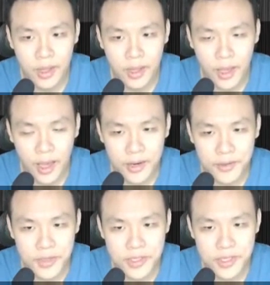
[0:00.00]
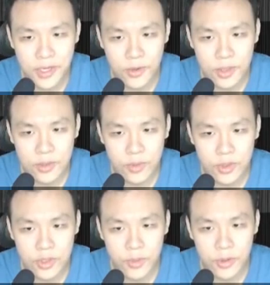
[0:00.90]
And this skill is
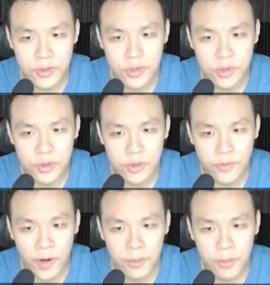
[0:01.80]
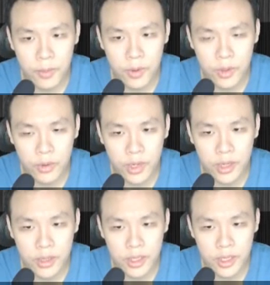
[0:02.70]
reducible to, if I remember
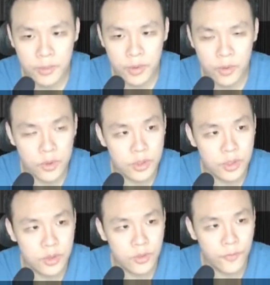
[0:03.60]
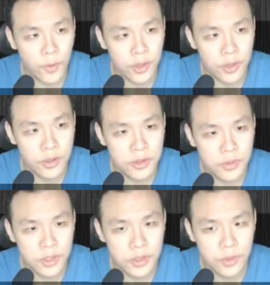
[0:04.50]
correctly, it can be reduced to 4 turns,
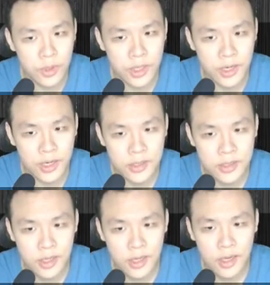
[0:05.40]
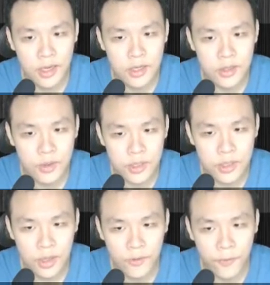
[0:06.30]
which is really nice. So this
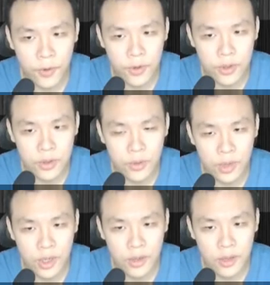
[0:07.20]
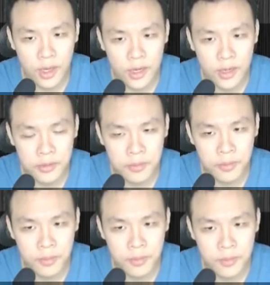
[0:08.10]
is on a 4-turn cooldown, and
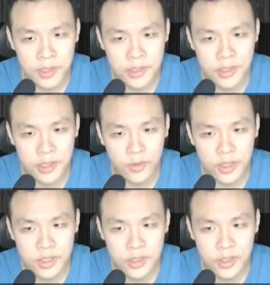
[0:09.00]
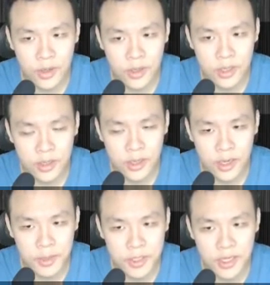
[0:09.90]
this decreases all the
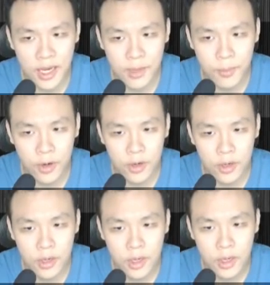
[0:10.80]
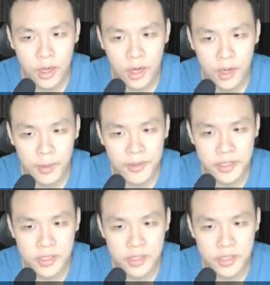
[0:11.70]
enemy's attack bar. And this is